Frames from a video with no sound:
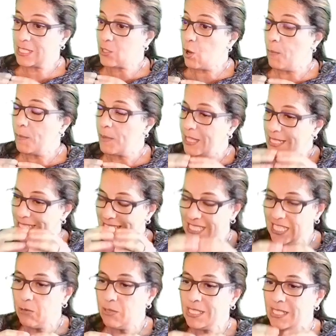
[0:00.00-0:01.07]
this
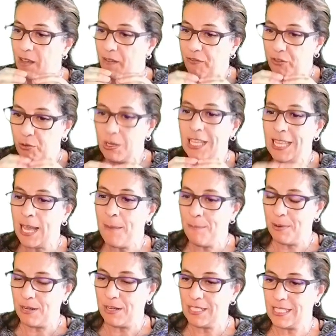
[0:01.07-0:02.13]
series of three
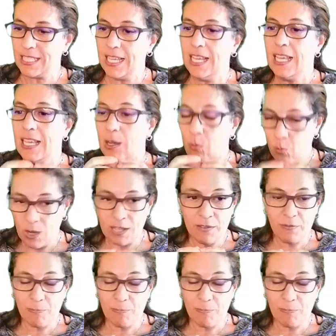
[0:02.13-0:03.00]
numbers, one